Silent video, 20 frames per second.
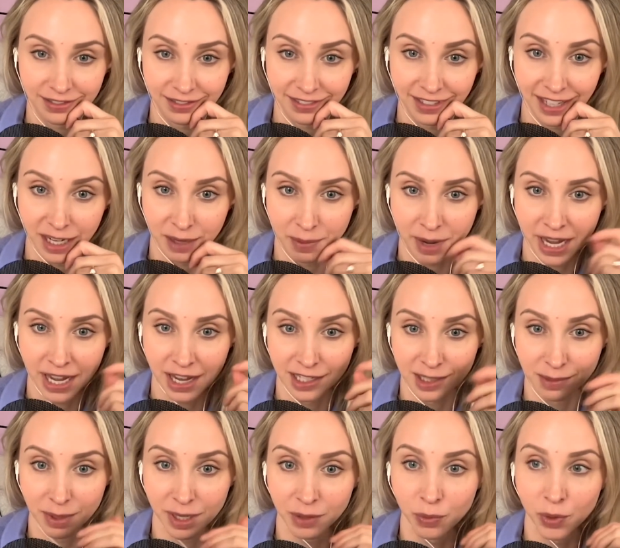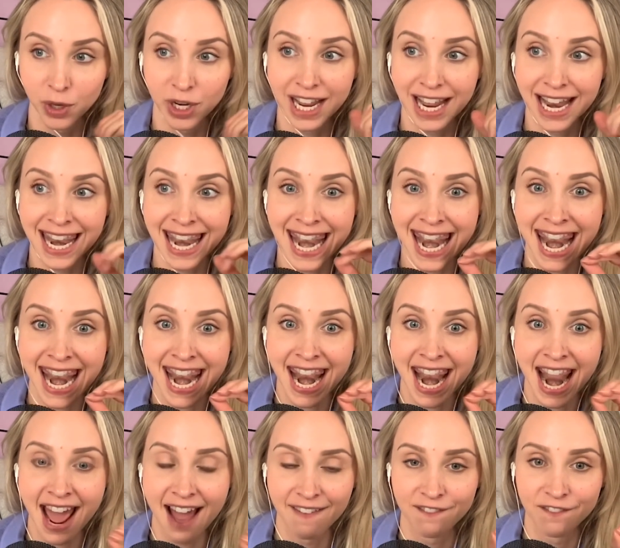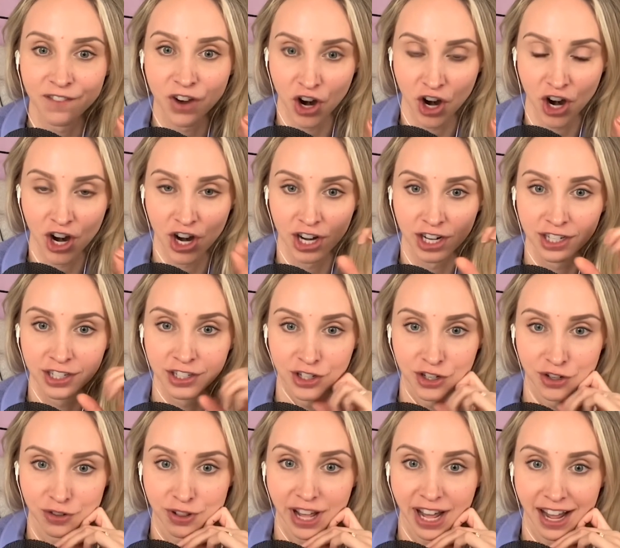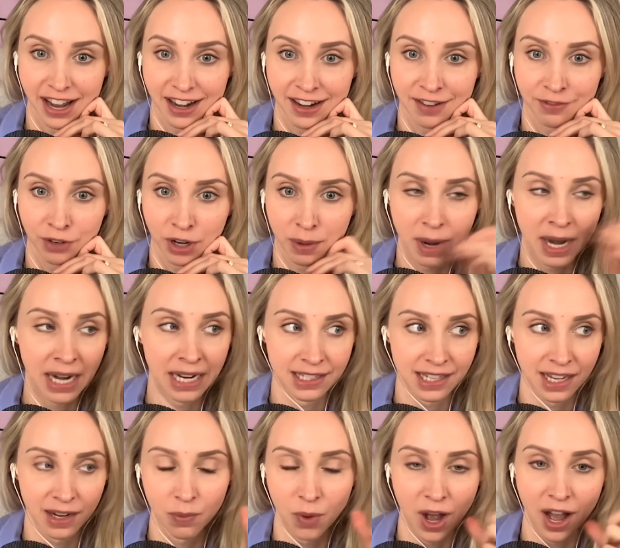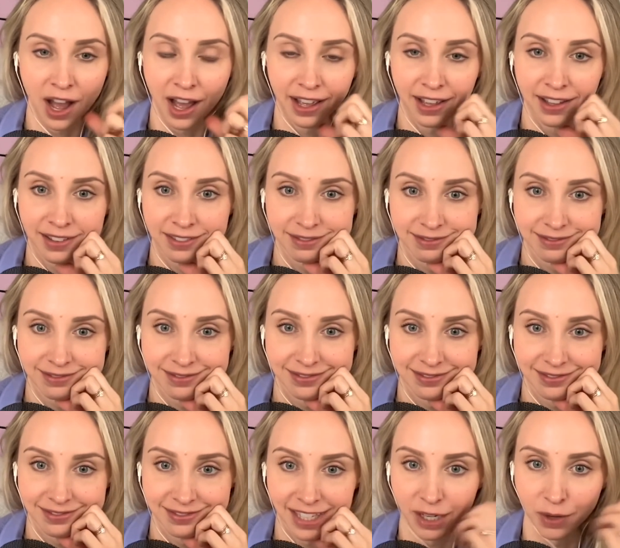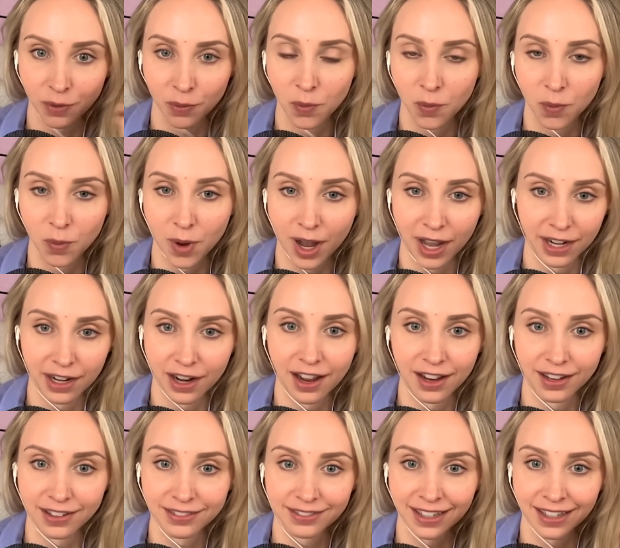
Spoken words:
like my husband would never do that in front of, and it's like, why? Like, why not?